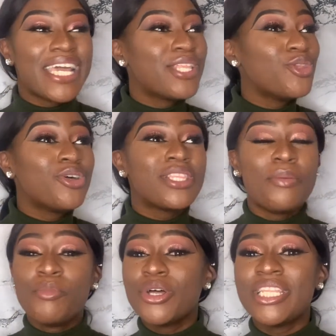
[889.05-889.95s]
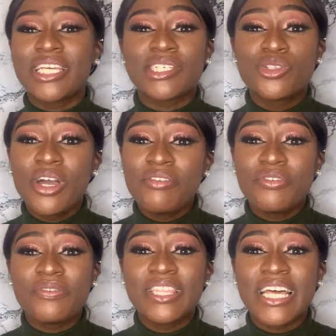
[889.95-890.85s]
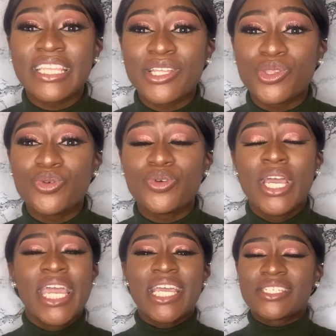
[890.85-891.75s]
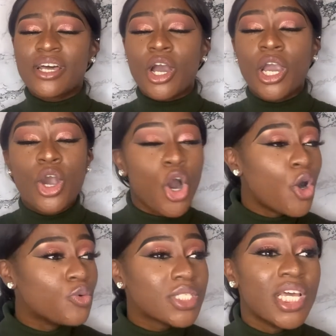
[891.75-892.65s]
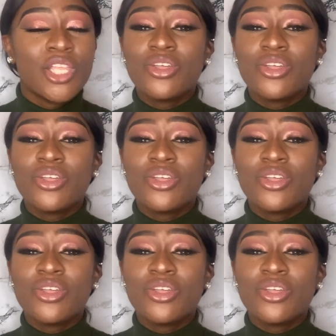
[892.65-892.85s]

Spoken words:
They're not demonic. It's not everything that they do is a cult.